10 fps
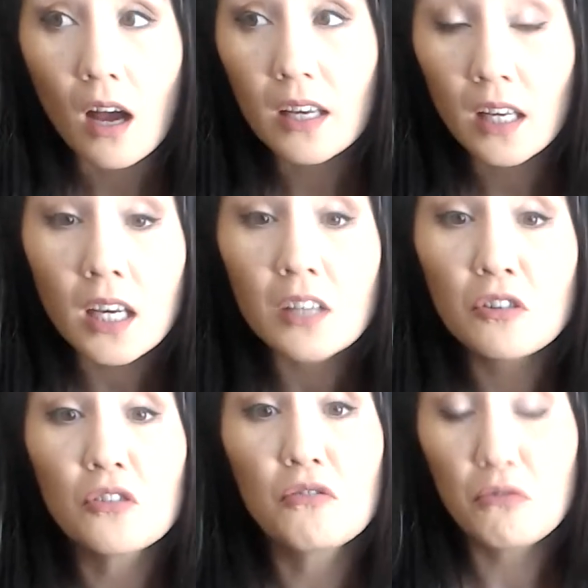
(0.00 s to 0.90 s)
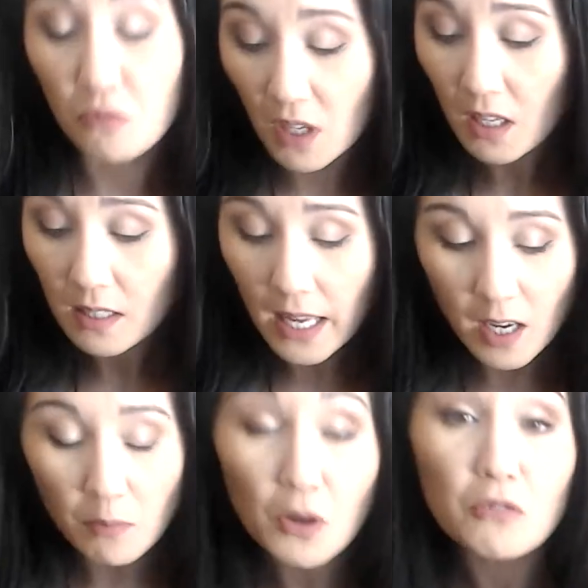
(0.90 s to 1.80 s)
It feels like a
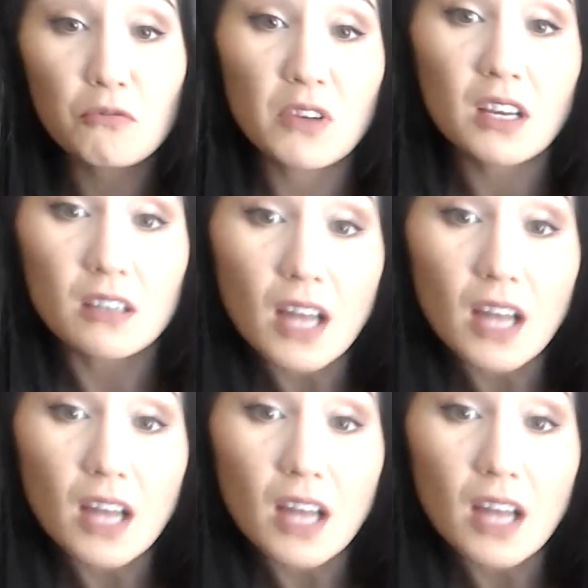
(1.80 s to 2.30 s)
perfect